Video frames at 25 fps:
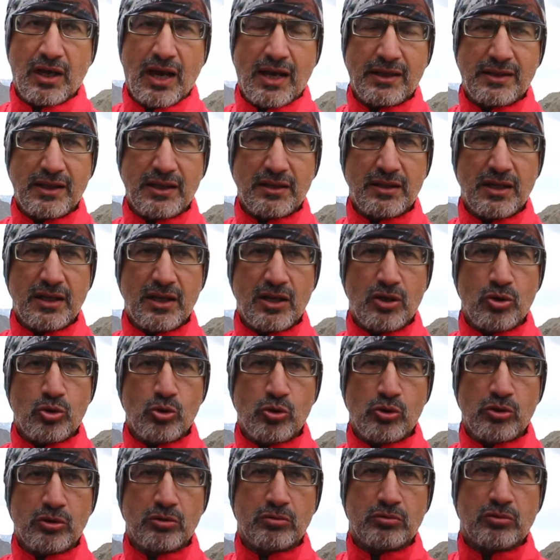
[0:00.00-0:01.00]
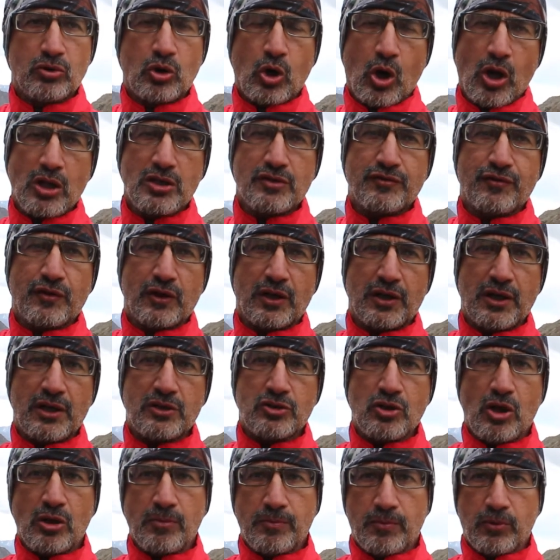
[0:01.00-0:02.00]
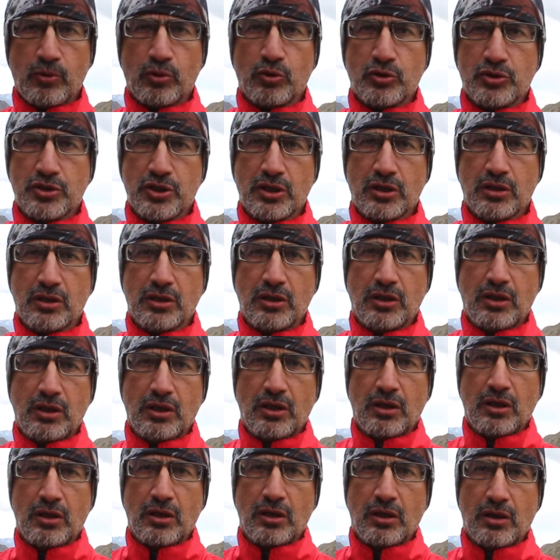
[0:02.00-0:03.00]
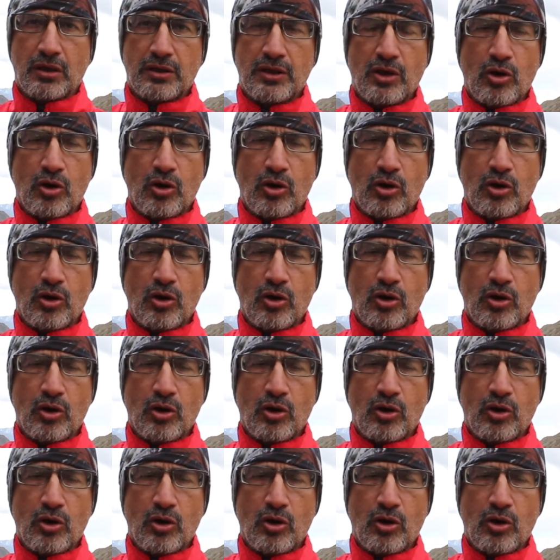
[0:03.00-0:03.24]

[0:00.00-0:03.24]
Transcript: I think there are no cons for it. It's all pros. Okay.